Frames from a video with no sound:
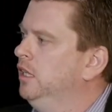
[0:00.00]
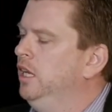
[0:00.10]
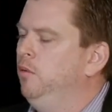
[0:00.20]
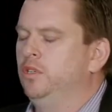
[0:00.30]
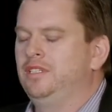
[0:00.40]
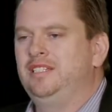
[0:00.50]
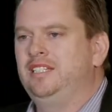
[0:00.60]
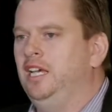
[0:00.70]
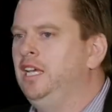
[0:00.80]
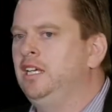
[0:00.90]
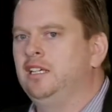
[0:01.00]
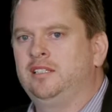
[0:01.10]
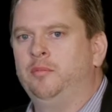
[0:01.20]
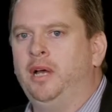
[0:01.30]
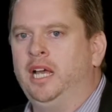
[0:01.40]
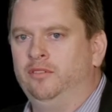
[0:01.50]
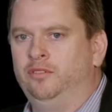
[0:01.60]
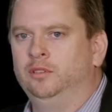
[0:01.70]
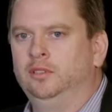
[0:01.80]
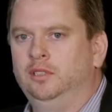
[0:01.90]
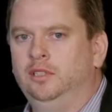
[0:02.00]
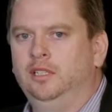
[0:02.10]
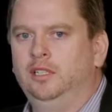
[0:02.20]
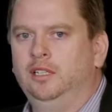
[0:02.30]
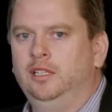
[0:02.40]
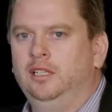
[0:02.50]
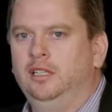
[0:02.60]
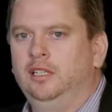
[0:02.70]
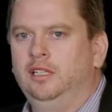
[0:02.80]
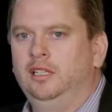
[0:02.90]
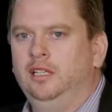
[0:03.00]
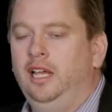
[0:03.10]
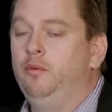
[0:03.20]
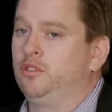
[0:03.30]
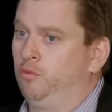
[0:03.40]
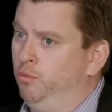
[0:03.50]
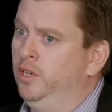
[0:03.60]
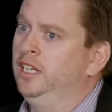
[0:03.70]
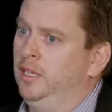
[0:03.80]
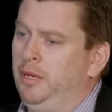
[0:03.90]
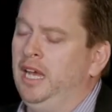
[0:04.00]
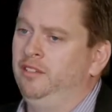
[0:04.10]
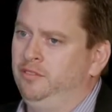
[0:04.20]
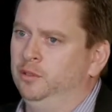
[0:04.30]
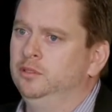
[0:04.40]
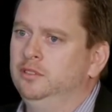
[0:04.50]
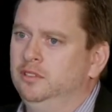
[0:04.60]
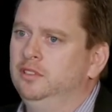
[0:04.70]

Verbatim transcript: It was tedious and painful. It was really painful.